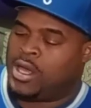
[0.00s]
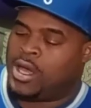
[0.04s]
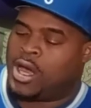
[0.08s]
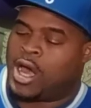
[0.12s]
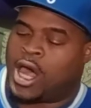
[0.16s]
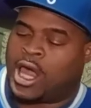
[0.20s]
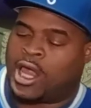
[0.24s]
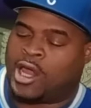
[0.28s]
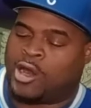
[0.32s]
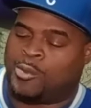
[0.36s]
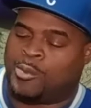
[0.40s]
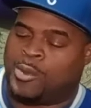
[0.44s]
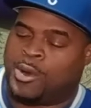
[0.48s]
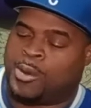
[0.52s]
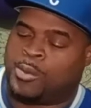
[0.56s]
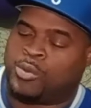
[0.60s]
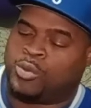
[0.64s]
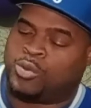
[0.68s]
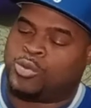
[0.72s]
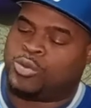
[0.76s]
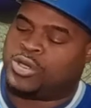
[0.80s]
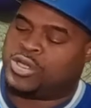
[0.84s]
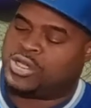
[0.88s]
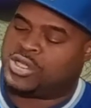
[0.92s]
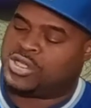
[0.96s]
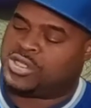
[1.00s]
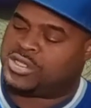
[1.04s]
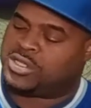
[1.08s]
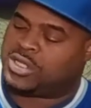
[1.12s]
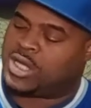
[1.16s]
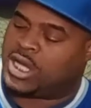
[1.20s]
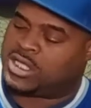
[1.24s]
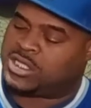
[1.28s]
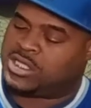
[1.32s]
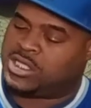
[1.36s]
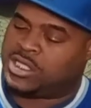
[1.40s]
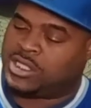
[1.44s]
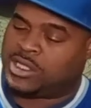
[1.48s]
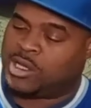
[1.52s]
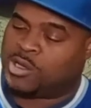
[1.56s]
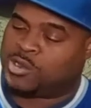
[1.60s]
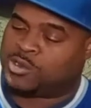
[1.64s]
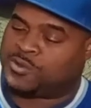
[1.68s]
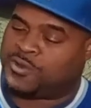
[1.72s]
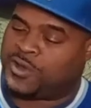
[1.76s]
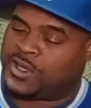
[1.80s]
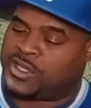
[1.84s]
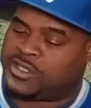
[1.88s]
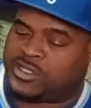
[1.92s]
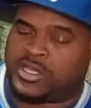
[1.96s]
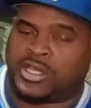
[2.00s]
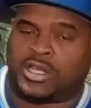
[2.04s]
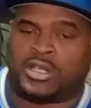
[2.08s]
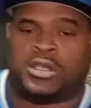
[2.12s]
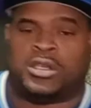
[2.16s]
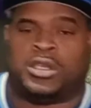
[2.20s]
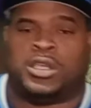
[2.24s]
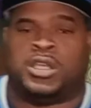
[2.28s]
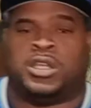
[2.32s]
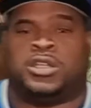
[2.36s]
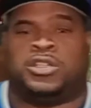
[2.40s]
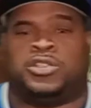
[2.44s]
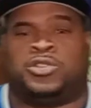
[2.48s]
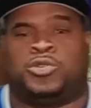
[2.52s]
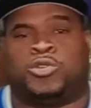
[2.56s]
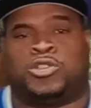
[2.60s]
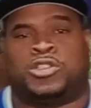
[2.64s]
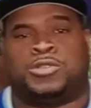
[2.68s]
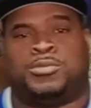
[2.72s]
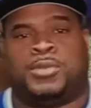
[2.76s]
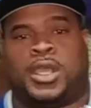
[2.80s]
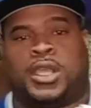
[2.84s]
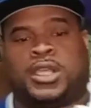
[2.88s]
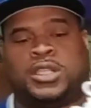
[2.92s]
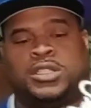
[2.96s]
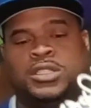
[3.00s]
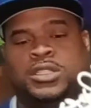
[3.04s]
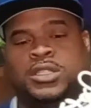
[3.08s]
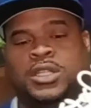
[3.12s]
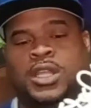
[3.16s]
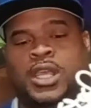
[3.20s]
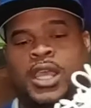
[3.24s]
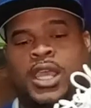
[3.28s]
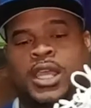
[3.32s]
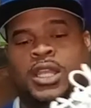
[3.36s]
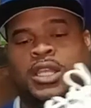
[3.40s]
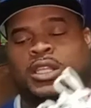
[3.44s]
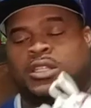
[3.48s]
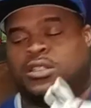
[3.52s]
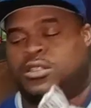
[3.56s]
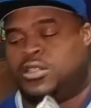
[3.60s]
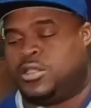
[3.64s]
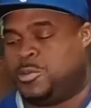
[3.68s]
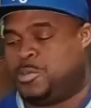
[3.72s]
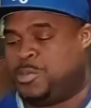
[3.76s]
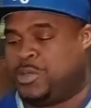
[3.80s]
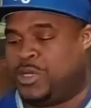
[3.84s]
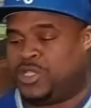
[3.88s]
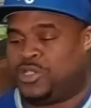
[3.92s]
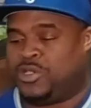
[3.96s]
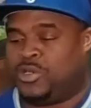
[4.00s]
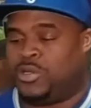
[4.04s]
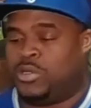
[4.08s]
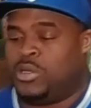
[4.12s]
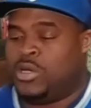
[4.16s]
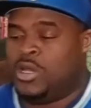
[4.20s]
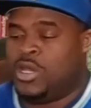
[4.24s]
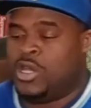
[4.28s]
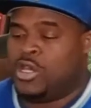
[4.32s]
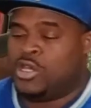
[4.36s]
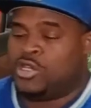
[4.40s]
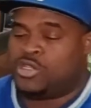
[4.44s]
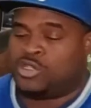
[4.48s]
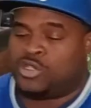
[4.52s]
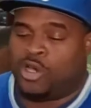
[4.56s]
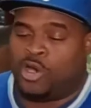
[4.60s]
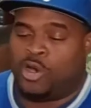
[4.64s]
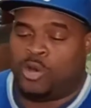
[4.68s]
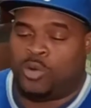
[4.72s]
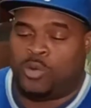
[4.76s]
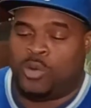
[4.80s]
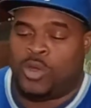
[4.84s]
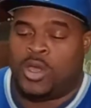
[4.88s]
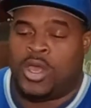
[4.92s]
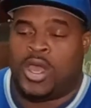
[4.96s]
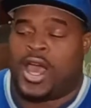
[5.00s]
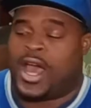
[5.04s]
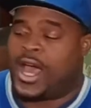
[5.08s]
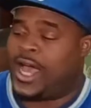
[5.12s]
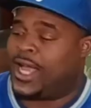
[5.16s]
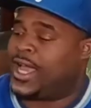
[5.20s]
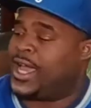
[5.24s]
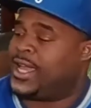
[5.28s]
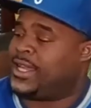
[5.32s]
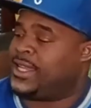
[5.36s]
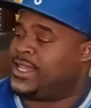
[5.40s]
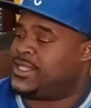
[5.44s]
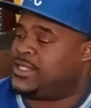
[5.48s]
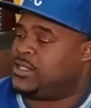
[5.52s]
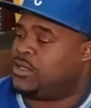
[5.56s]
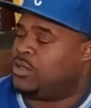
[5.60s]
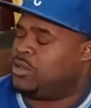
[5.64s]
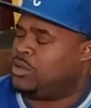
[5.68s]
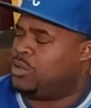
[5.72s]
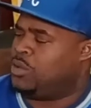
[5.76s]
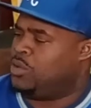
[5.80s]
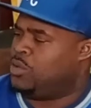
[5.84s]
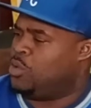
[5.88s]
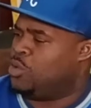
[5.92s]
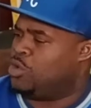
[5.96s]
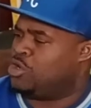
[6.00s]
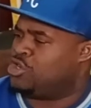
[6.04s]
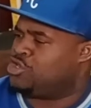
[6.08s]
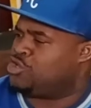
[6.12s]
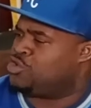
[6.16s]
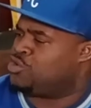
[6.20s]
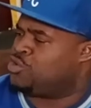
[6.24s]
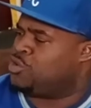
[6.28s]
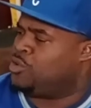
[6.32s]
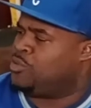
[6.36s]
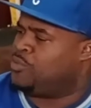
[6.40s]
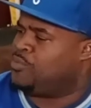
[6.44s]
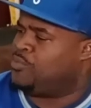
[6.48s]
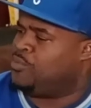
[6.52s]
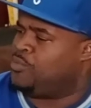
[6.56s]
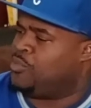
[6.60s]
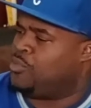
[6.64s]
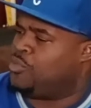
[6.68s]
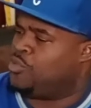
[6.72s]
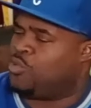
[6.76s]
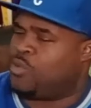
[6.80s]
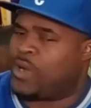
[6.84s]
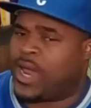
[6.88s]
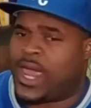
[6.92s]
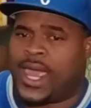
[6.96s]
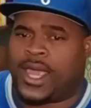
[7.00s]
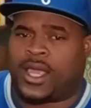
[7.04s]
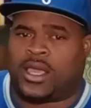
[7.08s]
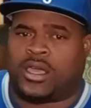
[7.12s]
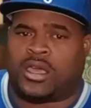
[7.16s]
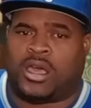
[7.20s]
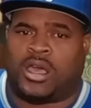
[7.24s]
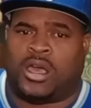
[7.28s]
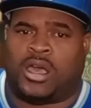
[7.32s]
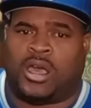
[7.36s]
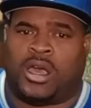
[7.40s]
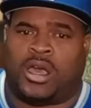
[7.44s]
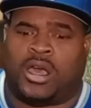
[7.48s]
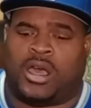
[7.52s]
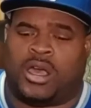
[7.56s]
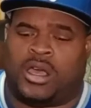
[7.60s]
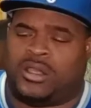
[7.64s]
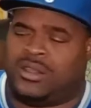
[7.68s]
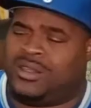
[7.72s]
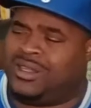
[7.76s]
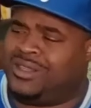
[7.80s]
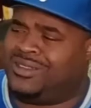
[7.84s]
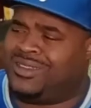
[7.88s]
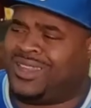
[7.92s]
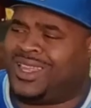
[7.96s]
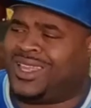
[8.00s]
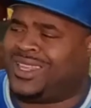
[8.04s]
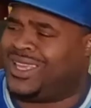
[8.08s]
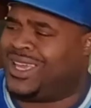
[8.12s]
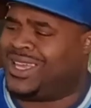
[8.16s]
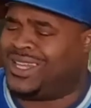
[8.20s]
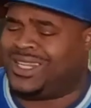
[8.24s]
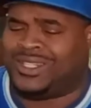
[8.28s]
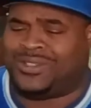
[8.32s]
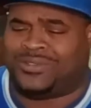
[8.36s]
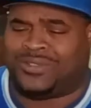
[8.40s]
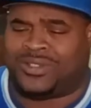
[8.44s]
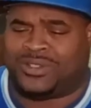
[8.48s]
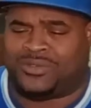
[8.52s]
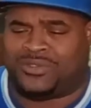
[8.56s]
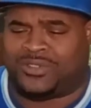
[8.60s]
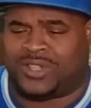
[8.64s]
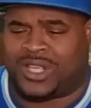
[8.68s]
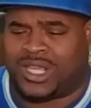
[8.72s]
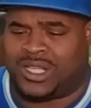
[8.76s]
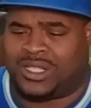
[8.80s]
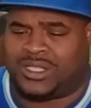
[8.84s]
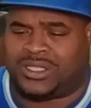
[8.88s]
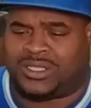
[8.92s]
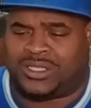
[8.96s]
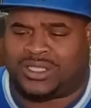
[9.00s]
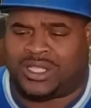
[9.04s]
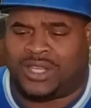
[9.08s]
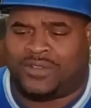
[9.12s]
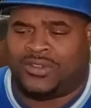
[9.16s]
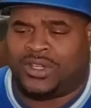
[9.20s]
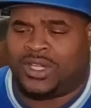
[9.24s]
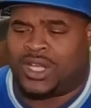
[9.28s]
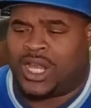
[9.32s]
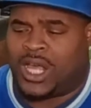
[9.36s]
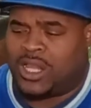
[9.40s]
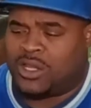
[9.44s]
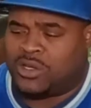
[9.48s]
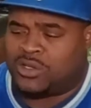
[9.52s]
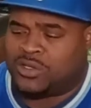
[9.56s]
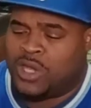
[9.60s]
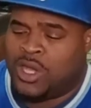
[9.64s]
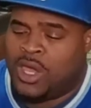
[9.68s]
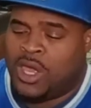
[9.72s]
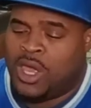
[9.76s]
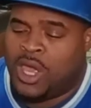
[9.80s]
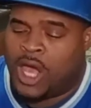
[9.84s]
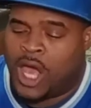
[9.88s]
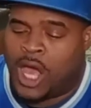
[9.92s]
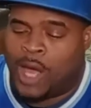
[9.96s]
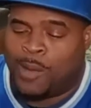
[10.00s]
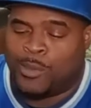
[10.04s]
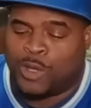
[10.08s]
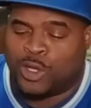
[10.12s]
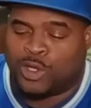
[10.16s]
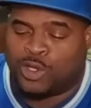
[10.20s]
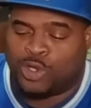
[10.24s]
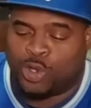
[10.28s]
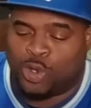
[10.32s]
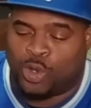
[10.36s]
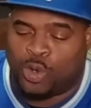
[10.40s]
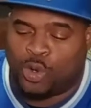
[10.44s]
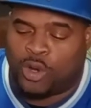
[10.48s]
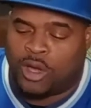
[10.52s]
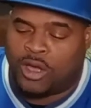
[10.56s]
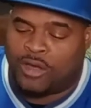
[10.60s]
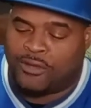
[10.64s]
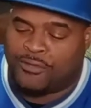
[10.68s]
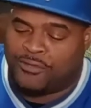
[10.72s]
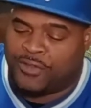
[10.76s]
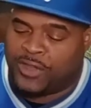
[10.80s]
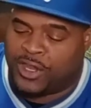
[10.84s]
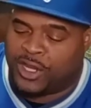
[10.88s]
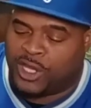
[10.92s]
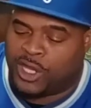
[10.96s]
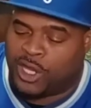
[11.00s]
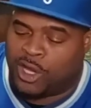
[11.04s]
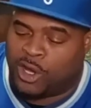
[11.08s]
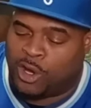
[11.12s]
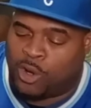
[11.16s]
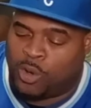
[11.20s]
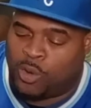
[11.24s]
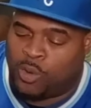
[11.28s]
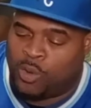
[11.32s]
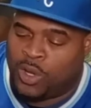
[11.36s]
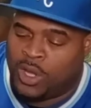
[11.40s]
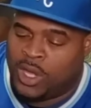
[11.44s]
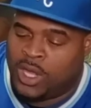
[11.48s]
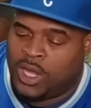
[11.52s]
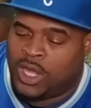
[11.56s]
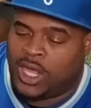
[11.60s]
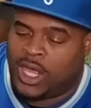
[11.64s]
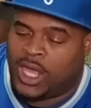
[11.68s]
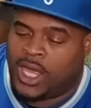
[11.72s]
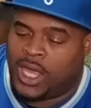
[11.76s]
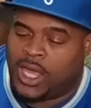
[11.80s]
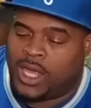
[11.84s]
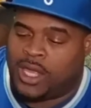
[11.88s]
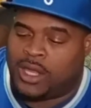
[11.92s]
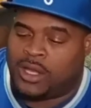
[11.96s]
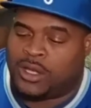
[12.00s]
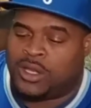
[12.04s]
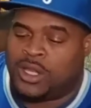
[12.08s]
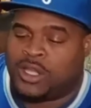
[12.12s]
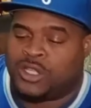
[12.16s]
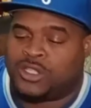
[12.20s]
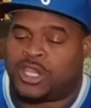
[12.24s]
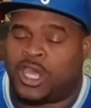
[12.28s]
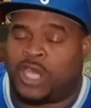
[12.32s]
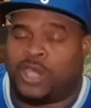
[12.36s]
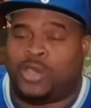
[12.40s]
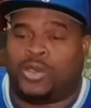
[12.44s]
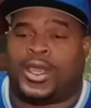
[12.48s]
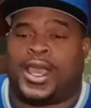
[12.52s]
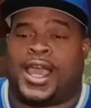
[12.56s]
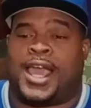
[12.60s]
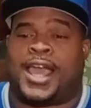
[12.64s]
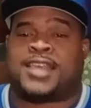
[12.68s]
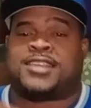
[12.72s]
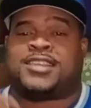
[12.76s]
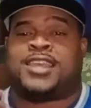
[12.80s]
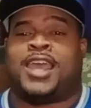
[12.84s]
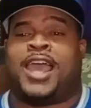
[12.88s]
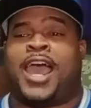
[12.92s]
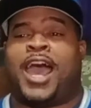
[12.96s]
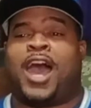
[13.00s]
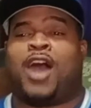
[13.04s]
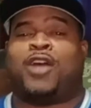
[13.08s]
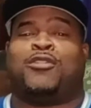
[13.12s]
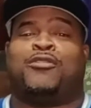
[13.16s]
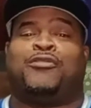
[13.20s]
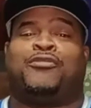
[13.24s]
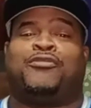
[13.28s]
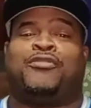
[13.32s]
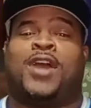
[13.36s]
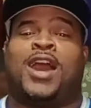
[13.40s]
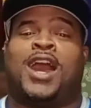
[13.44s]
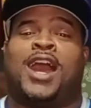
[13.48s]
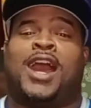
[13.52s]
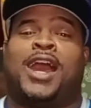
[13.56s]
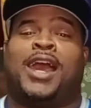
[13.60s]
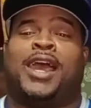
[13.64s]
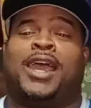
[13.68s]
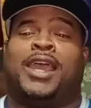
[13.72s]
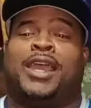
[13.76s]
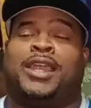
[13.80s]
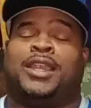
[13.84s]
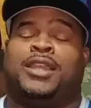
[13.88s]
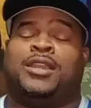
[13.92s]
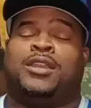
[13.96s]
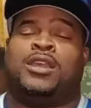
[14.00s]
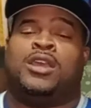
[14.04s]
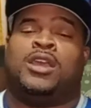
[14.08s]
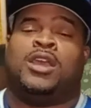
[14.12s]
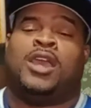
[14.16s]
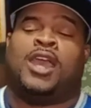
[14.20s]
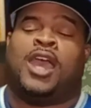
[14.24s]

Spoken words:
I remember I seen Ghostface Killer in a Source magazine that had these in the picture. So I got these on Nordstrom Rack. I got these for like $70. I'm gonna do a video and tell you guys how to find